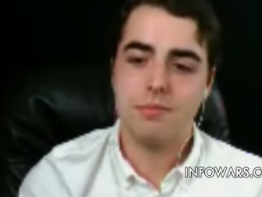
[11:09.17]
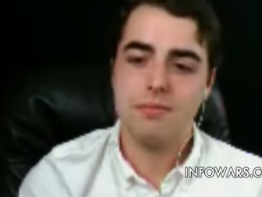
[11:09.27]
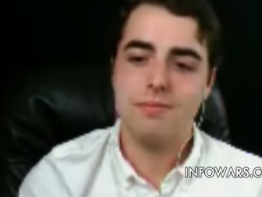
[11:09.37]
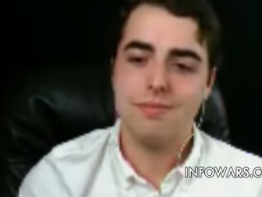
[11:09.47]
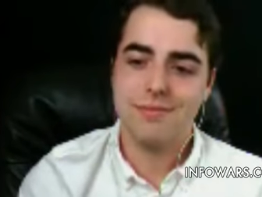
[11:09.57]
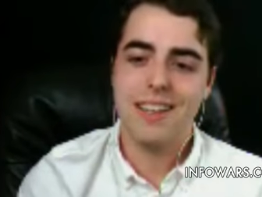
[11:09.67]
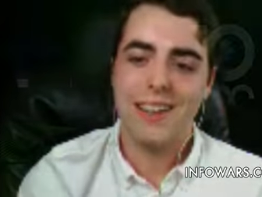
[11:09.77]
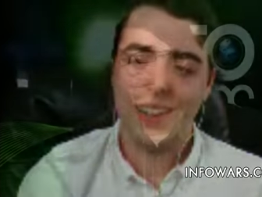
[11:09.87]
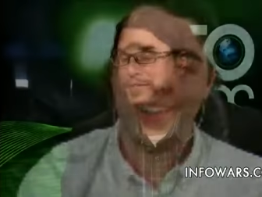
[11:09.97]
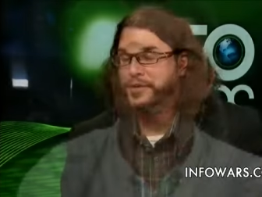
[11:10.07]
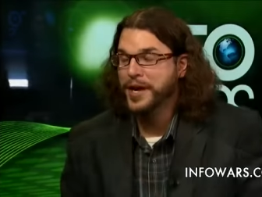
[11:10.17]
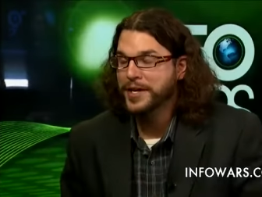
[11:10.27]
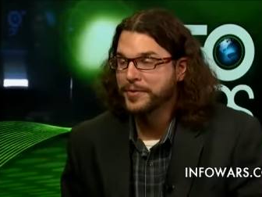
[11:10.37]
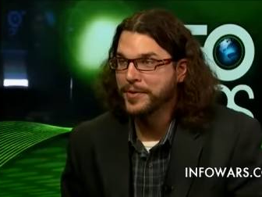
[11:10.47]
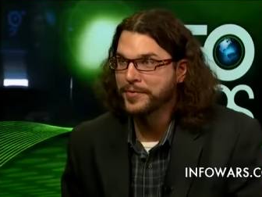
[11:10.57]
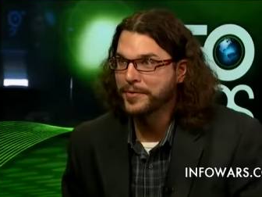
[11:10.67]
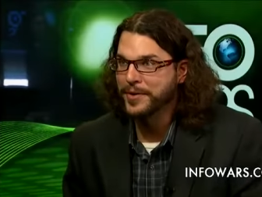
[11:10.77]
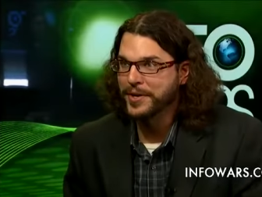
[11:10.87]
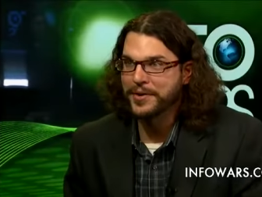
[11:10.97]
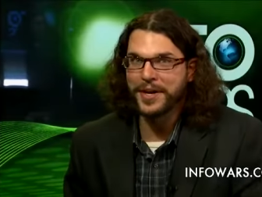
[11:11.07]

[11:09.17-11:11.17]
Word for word: how nice well then they can track you wherever you want to go